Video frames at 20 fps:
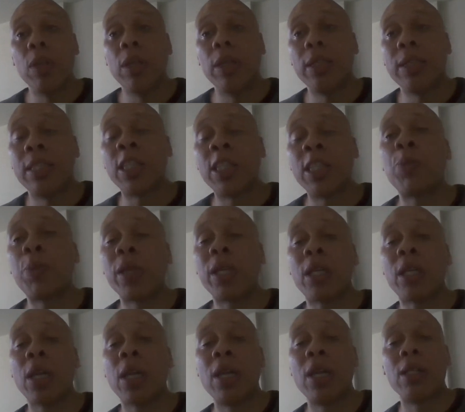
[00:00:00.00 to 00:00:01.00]
this is
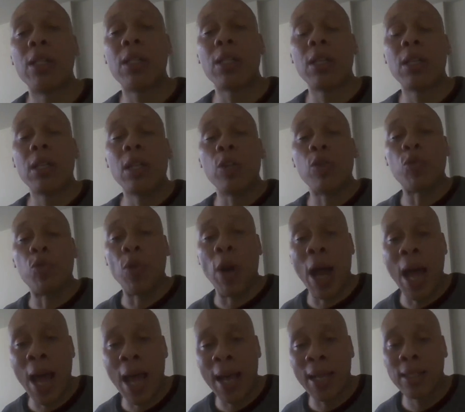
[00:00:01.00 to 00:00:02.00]
because
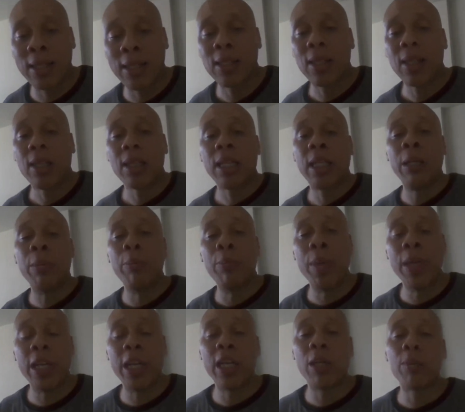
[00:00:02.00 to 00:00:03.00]
Raz
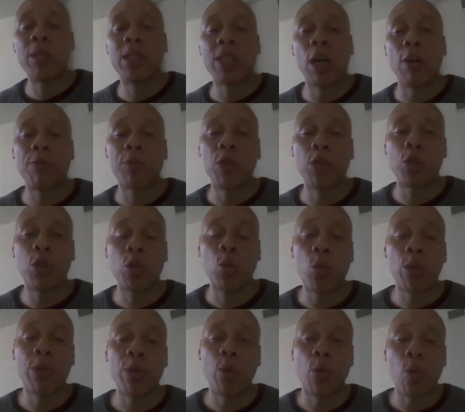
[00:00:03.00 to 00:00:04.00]
committed himself to
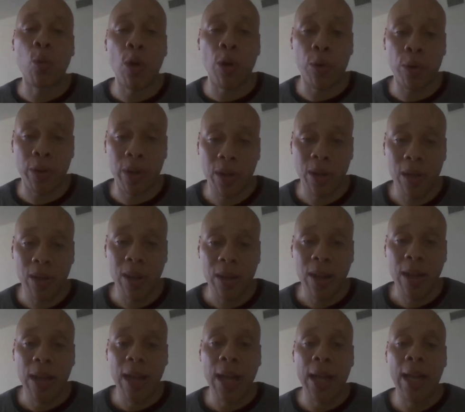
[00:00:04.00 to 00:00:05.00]
doing the work,
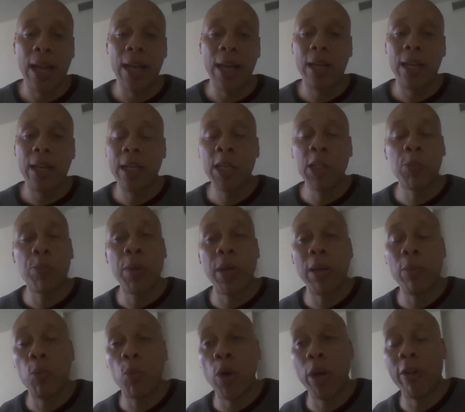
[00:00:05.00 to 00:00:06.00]
and he's
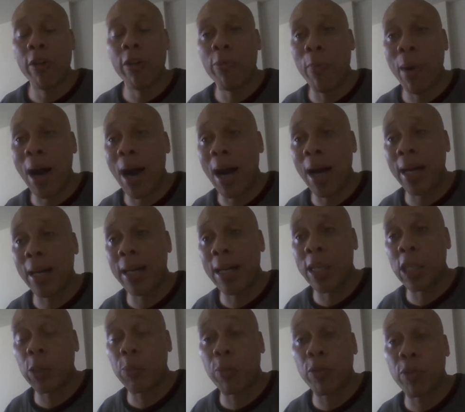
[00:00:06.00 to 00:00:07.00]
been one of my
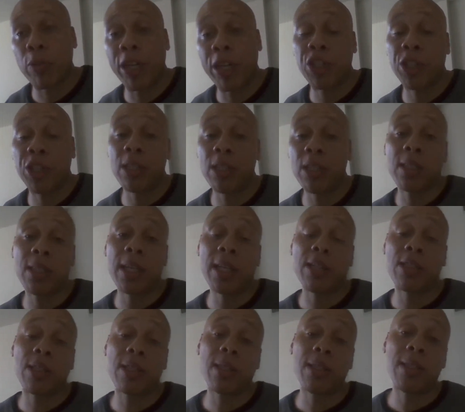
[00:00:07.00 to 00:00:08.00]
inspirations
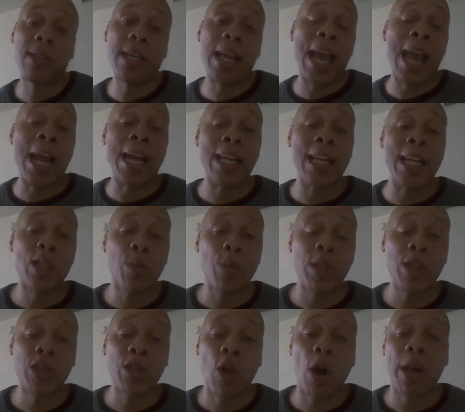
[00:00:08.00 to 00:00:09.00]
since the 80s when
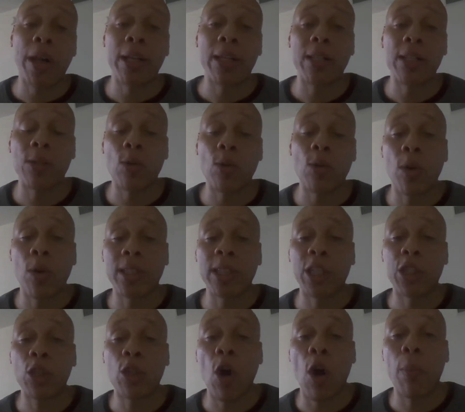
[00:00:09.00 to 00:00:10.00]
he started this
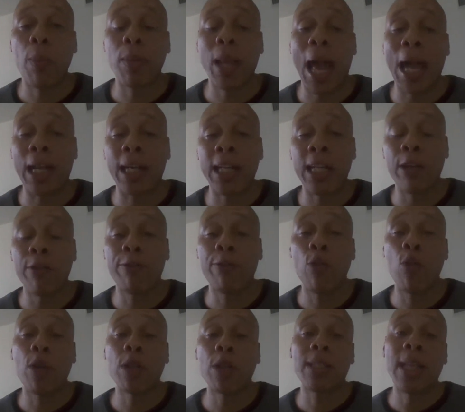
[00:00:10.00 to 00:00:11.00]
organization called Black
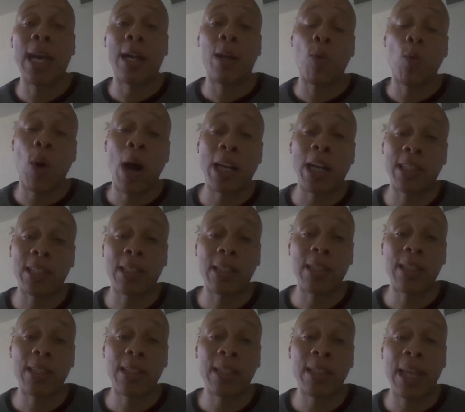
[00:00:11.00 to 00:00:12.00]
Neoforce down at Washington,
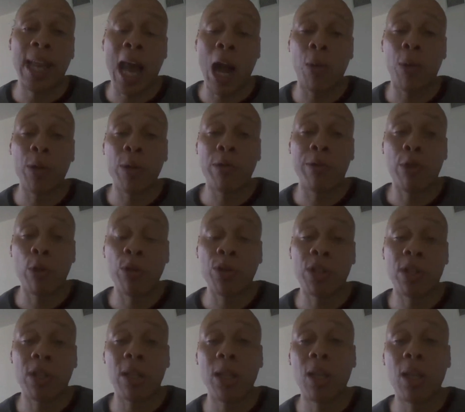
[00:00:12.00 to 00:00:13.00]
D.C. at Howard
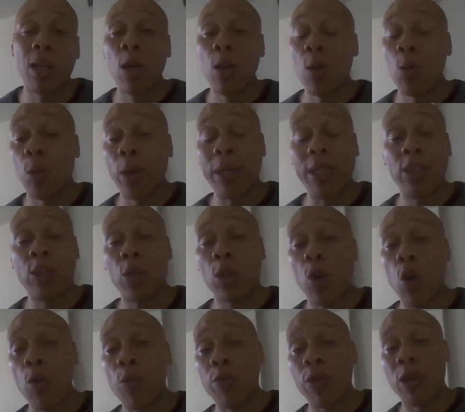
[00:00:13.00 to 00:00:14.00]
University, where they
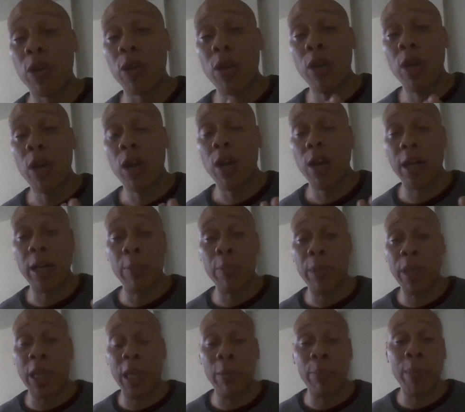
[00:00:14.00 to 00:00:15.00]
took over
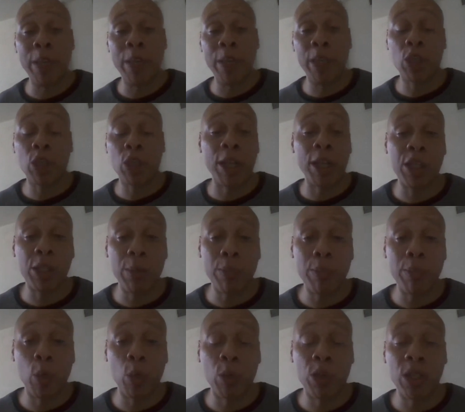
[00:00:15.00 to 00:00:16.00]
an administration
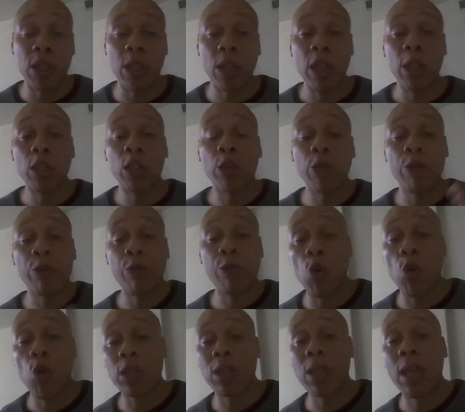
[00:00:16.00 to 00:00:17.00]
building to
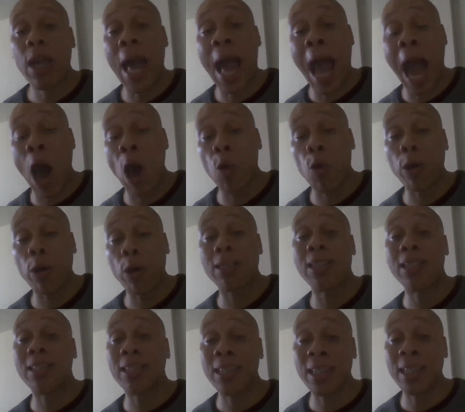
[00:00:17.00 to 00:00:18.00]
force Howard
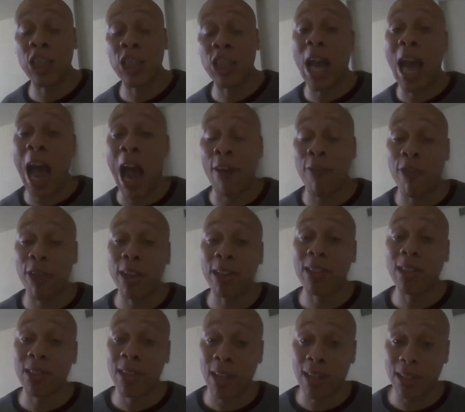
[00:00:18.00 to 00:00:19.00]
to teach African
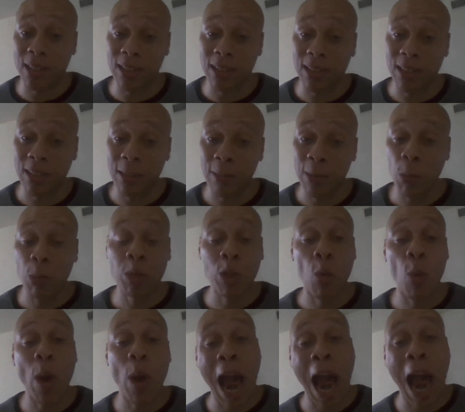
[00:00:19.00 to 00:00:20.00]
studies. There was
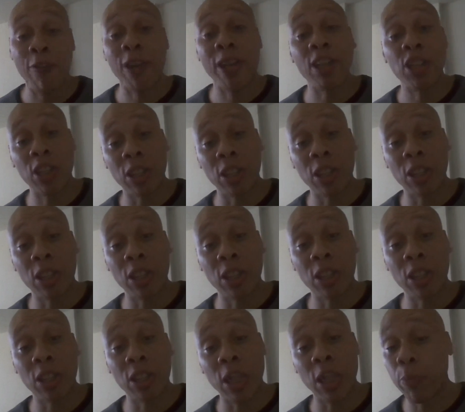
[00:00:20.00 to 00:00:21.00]
no African studies
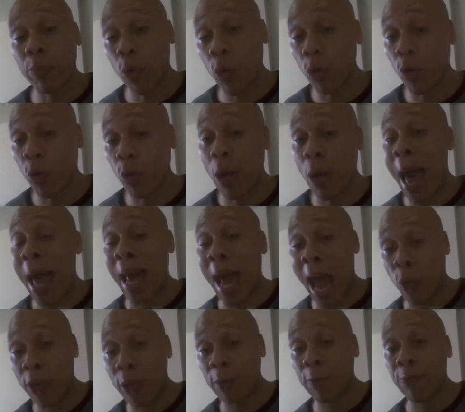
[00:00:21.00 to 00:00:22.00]
program at
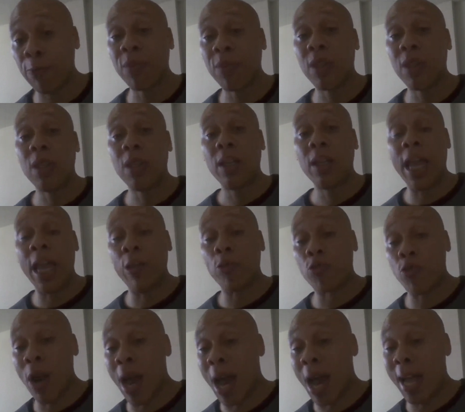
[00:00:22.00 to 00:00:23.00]
Howard.
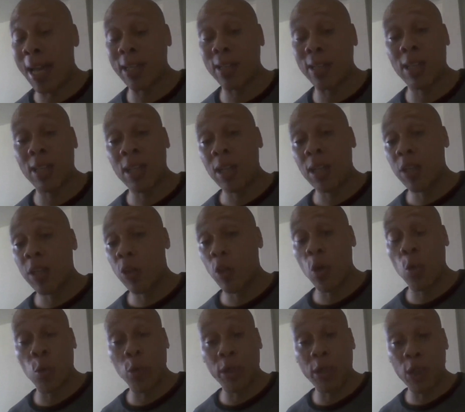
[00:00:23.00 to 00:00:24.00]
And Raz, you
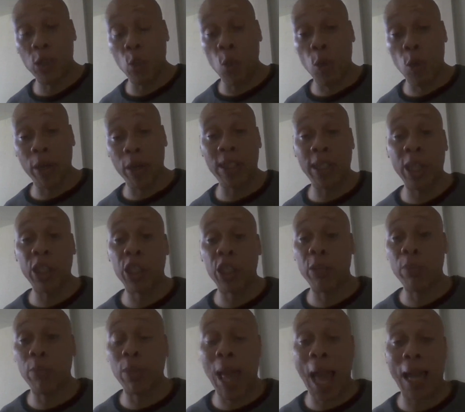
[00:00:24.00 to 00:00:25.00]
know, with this
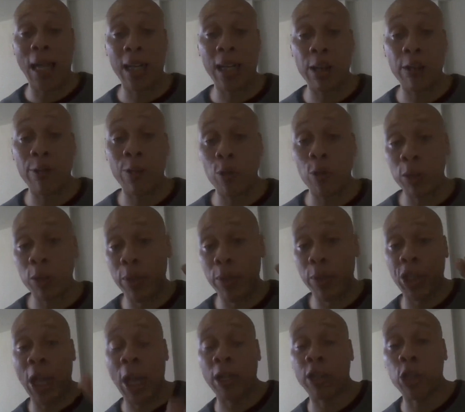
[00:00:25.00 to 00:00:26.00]
organization, Black Neoforce, big
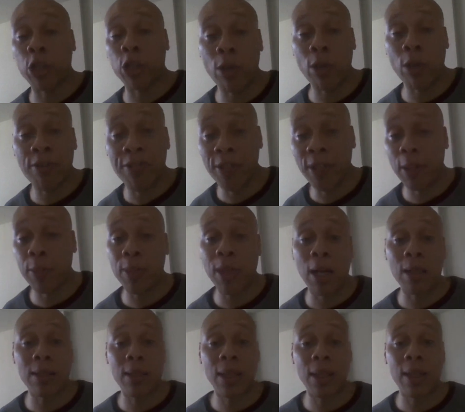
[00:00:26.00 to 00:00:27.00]
shout out to Trevor Phillips
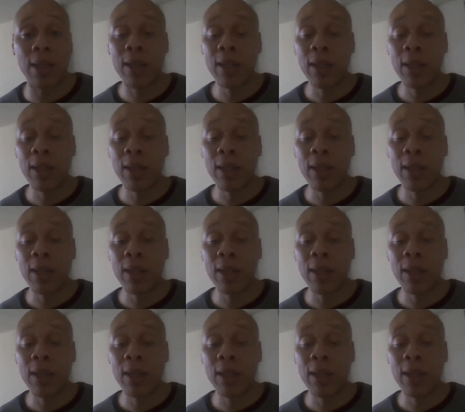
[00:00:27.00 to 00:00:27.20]
out there,